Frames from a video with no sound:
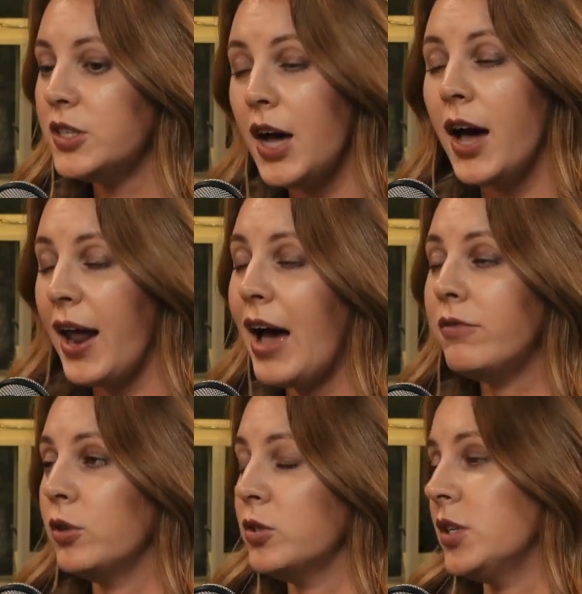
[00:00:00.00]
not
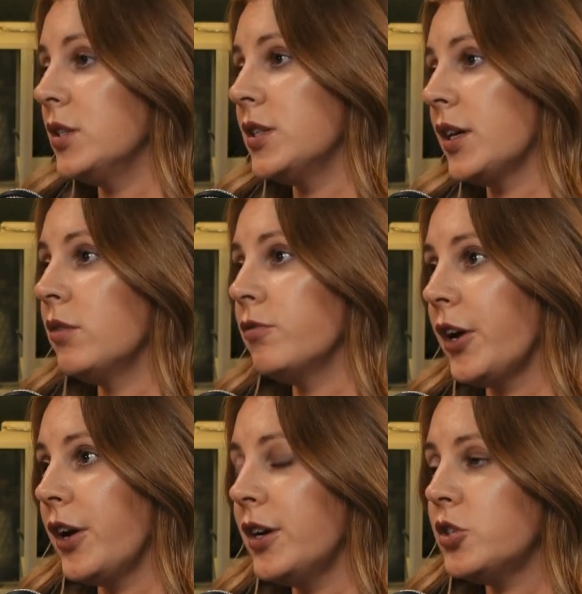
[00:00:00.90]
have those things that can
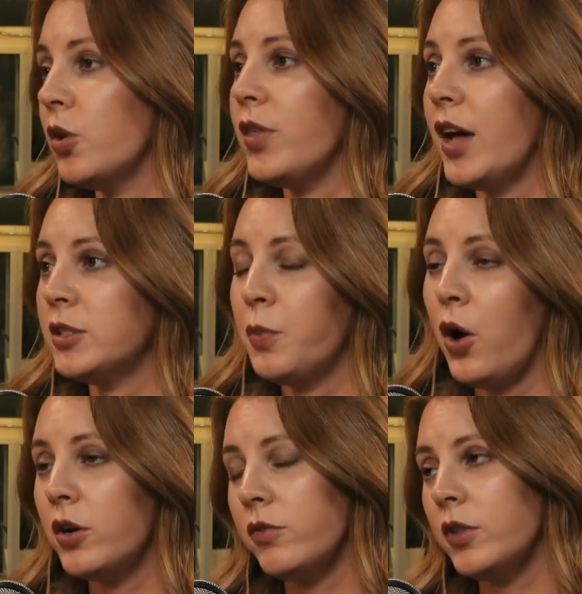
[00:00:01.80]
flare it. So that's
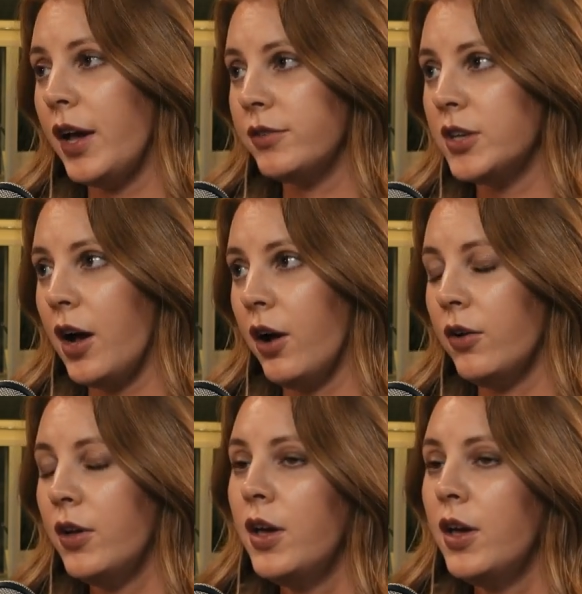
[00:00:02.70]
part of the lifestyle.